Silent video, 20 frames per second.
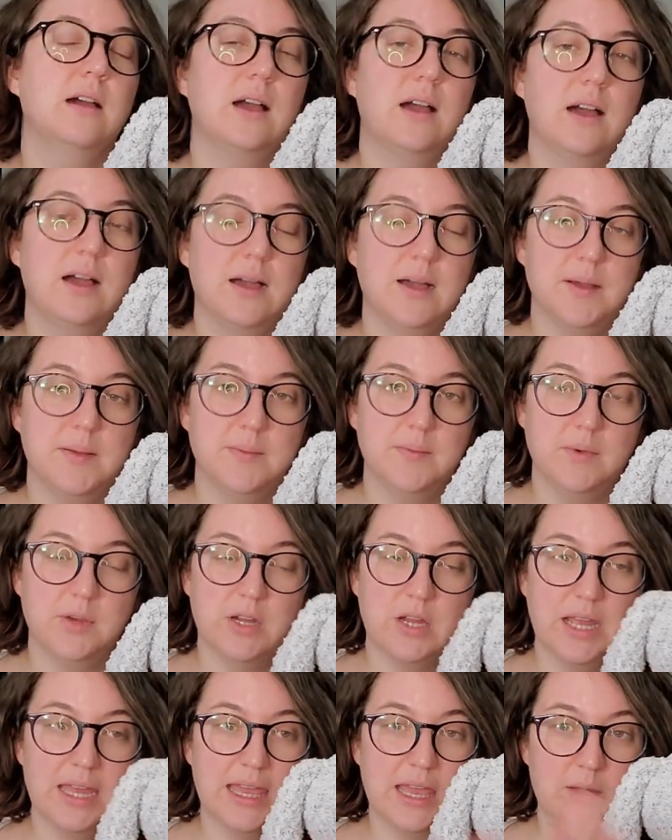um oh,
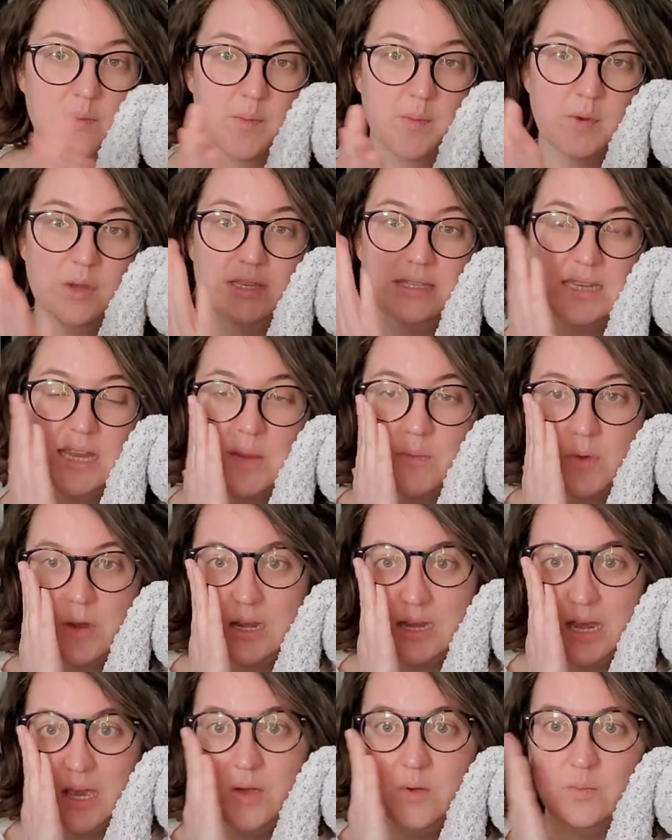I can't remember his name
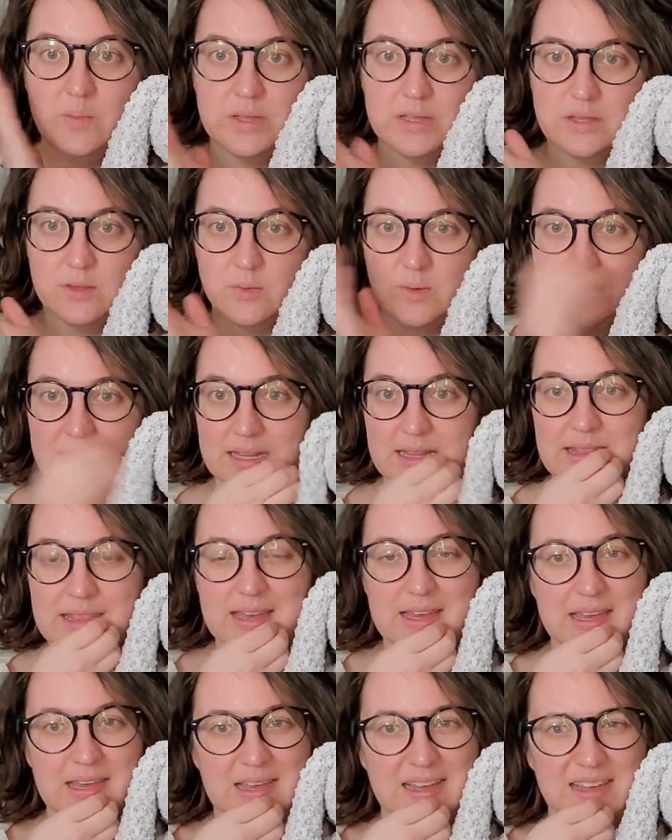right now, but the one in
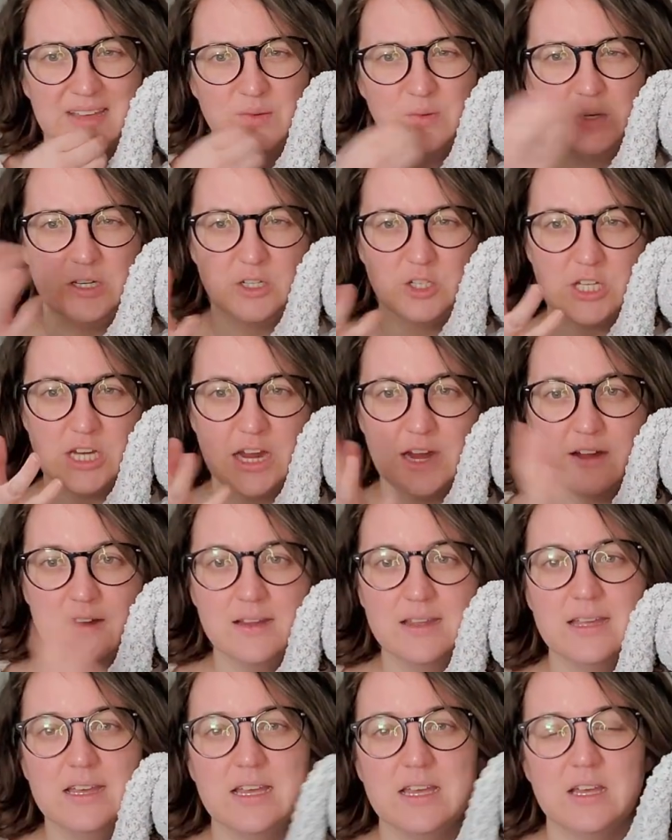the
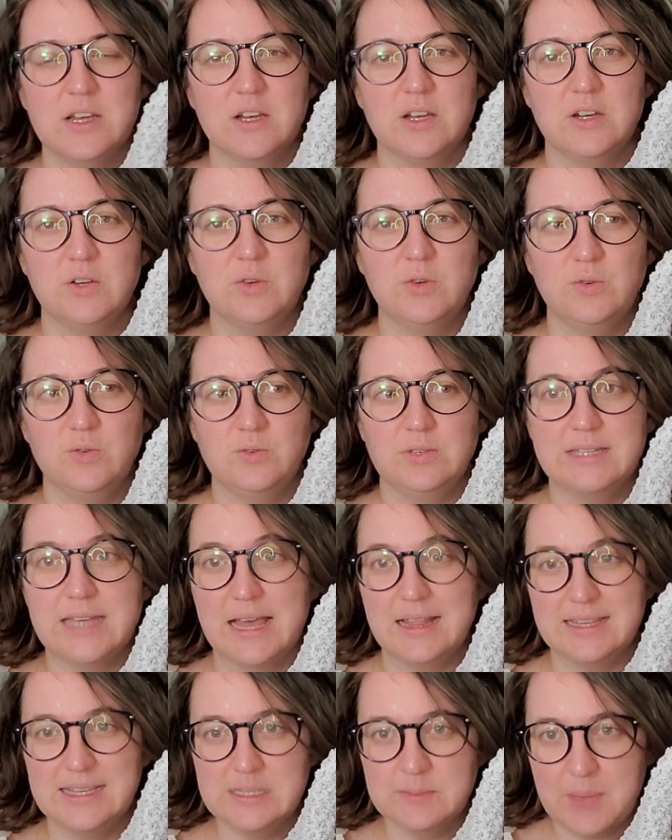wheelchair who
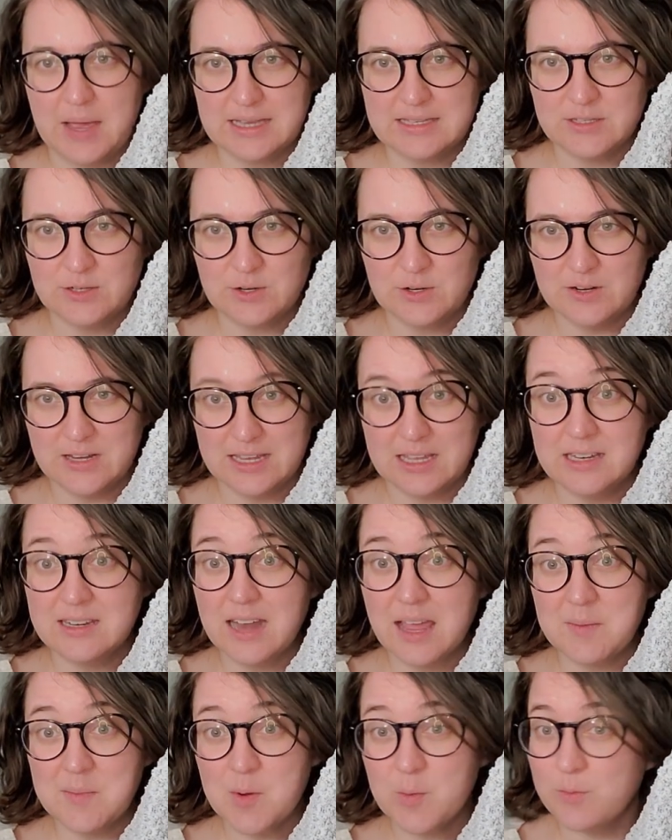Sally's master in
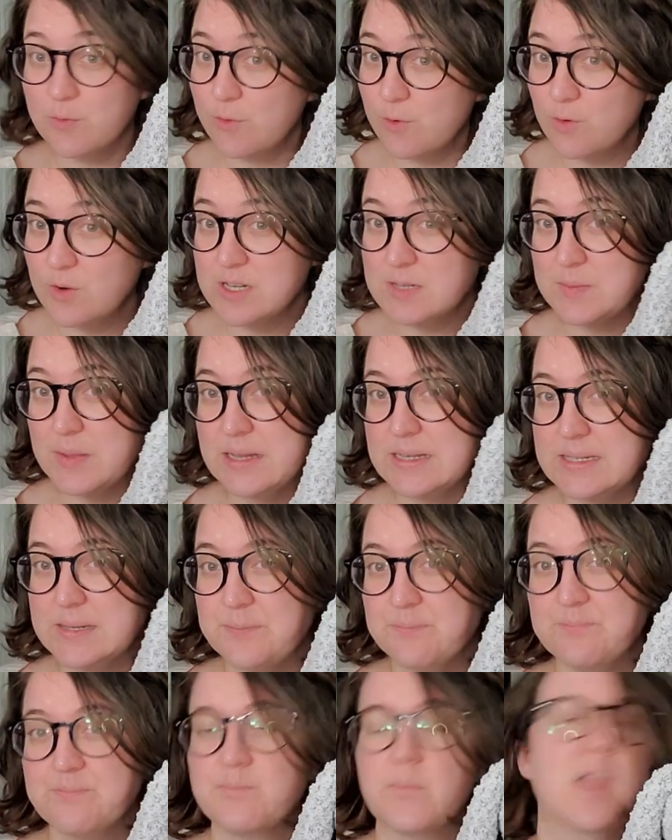Nightmare Before Christmas.
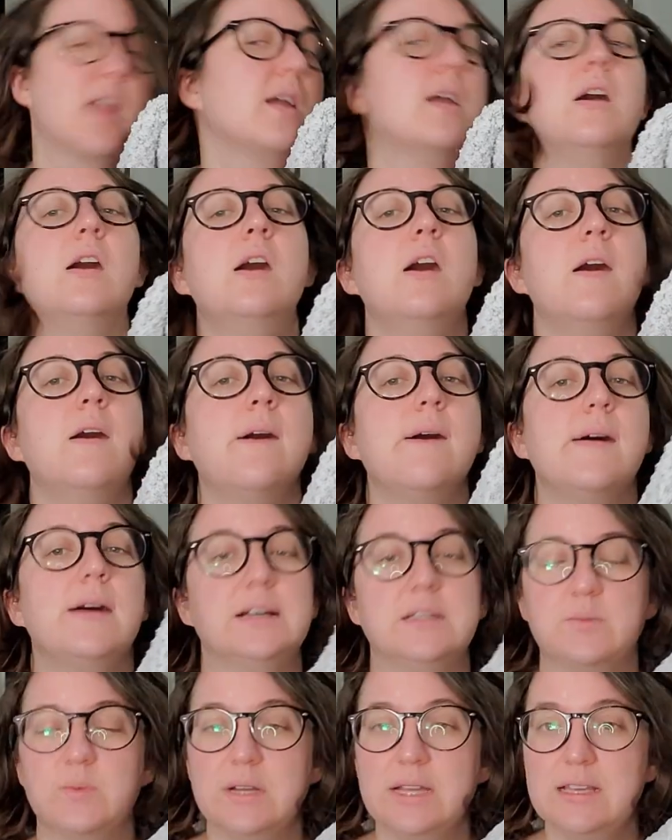
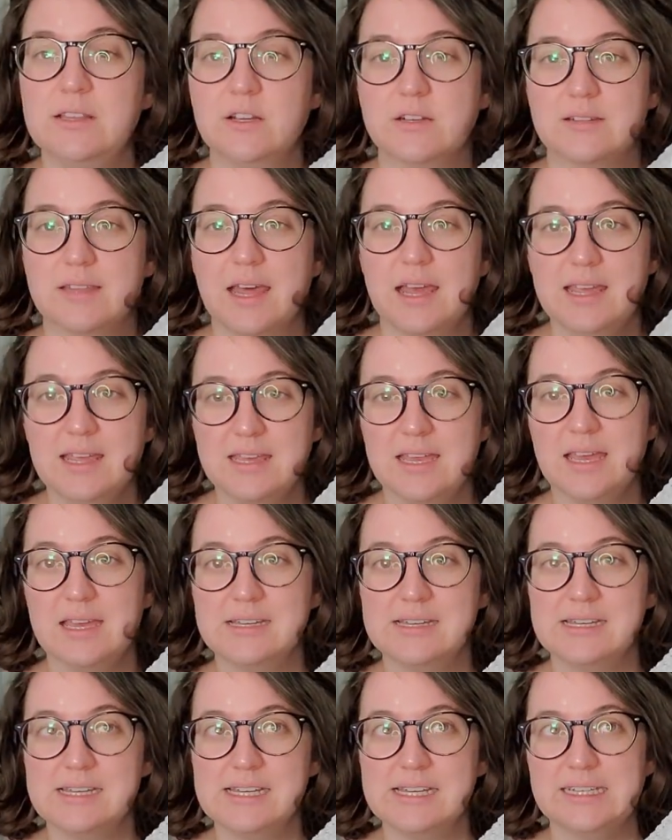That's what he looked like.
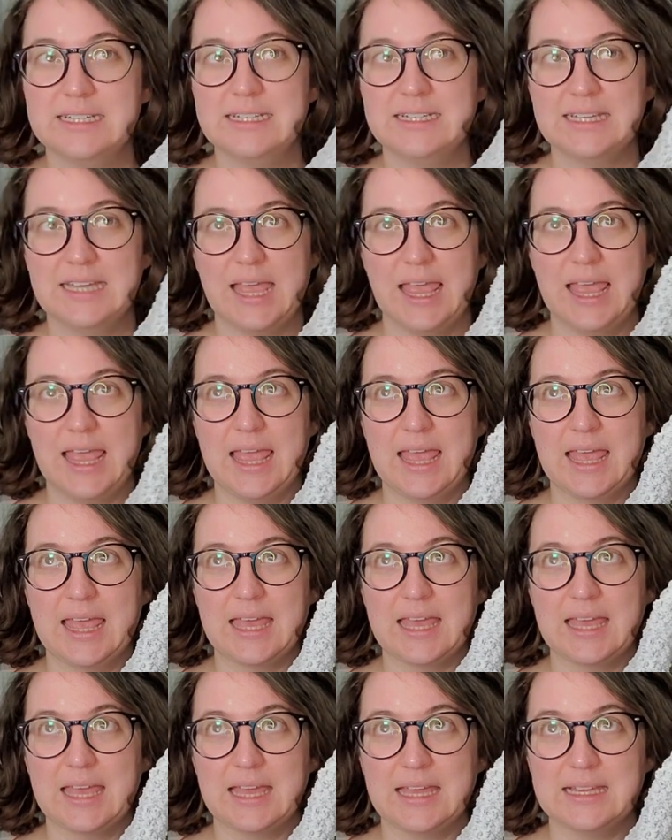
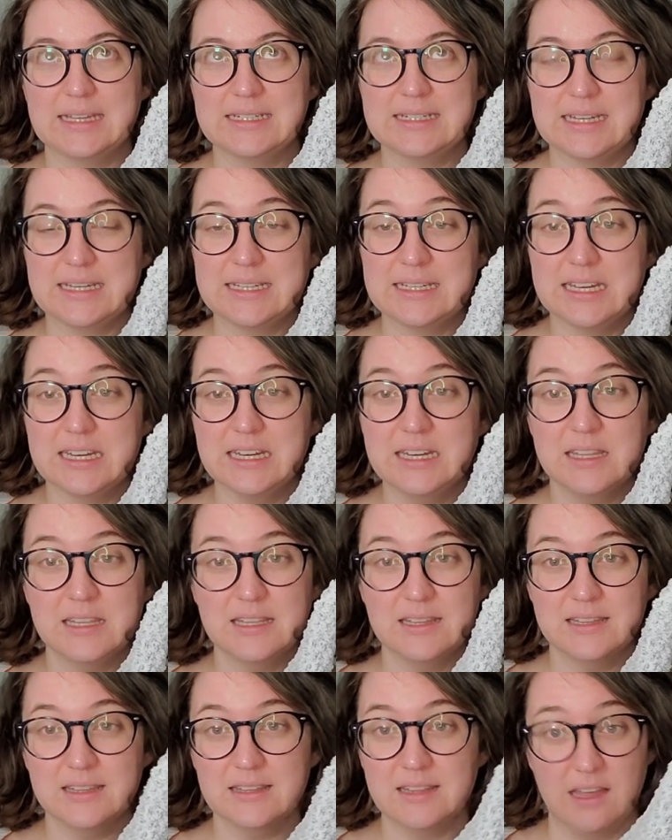And I didn't
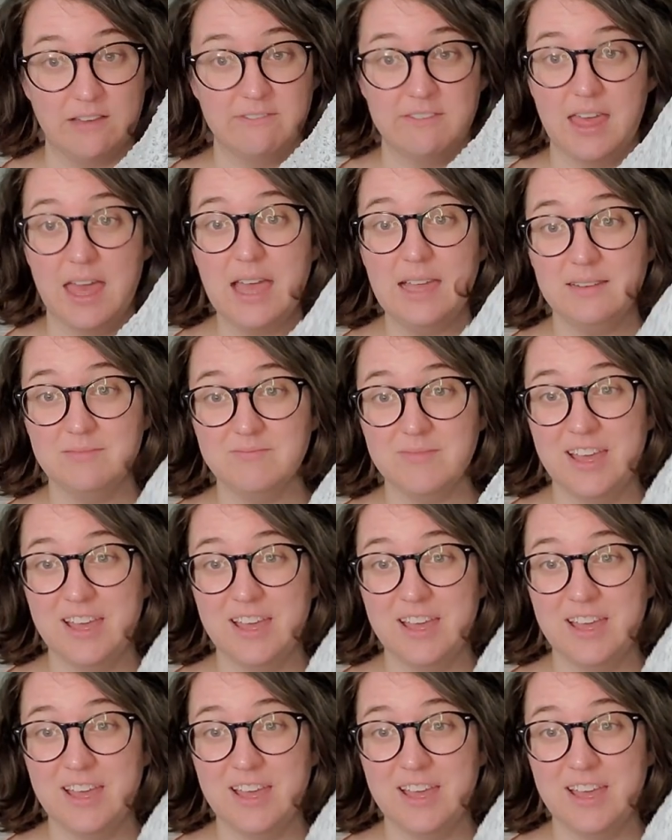love that